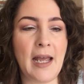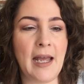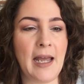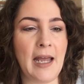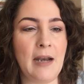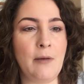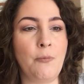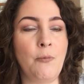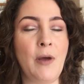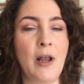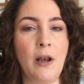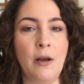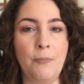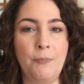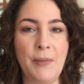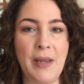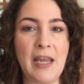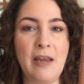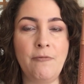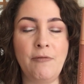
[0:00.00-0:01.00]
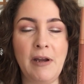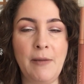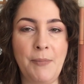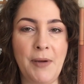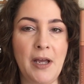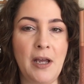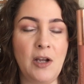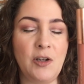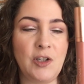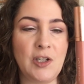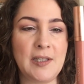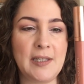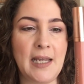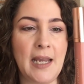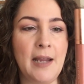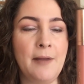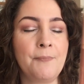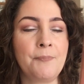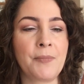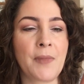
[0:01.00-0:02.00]
and will be
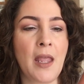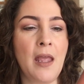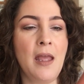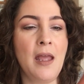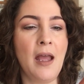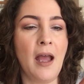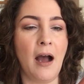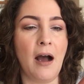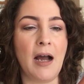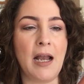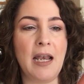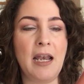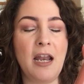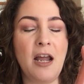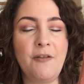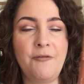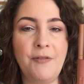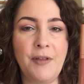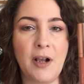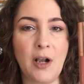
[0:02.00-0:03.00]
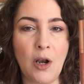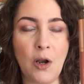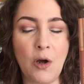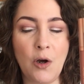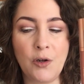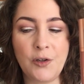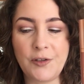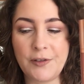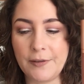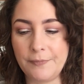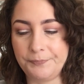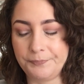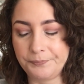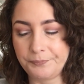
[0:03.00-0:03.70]
repurchasing. I love the gloss.